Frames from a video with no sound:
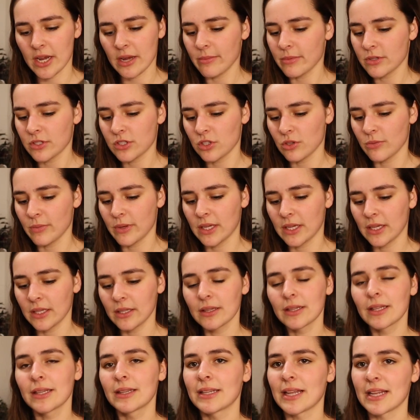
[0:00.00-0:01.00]
I'm
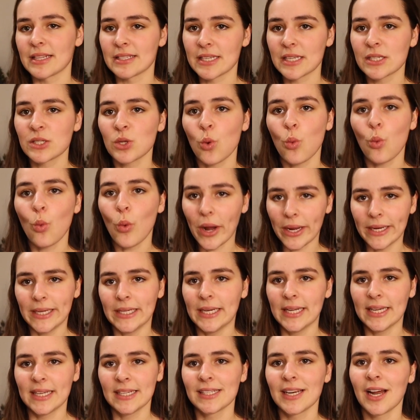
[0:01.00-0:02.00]
assuming that says
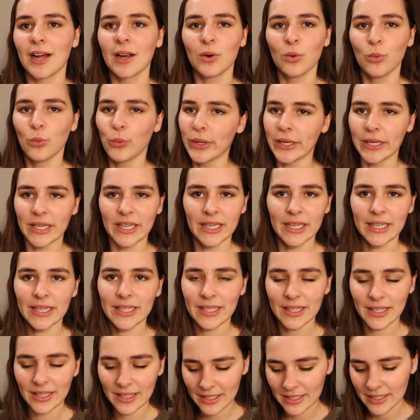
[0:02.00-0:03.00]
winding, not
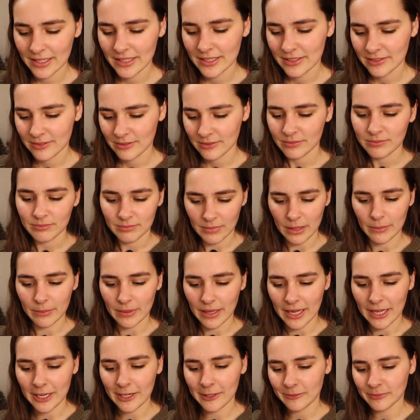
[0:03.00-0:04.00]
winding. My
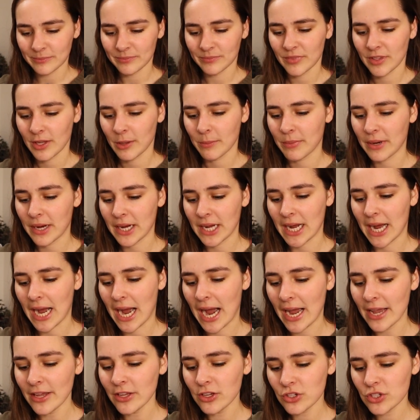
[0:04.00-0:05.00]
bad. But
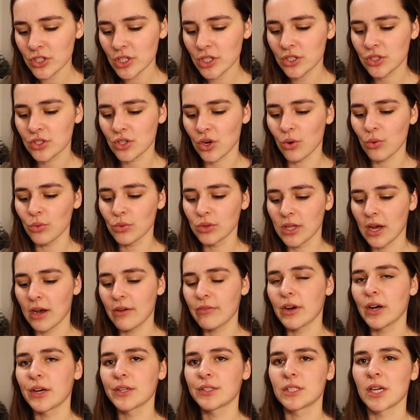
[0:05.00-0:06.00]
I usually don't love
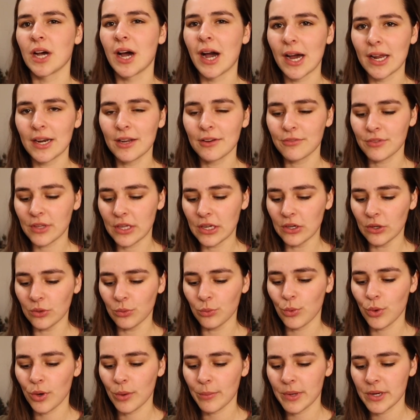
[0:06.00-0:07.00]
a ton of ear
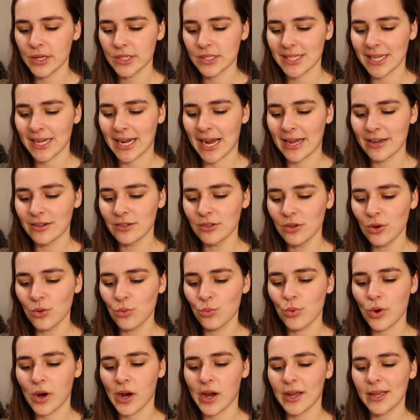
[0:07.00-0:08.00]
warmers. Like, I don't know
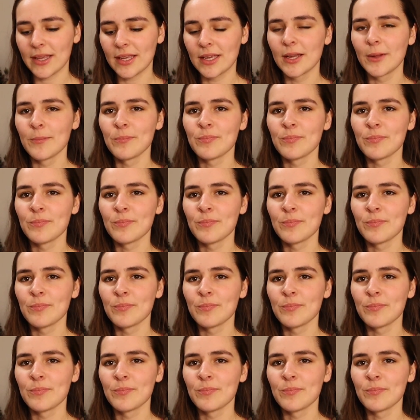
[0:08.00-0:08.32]
why.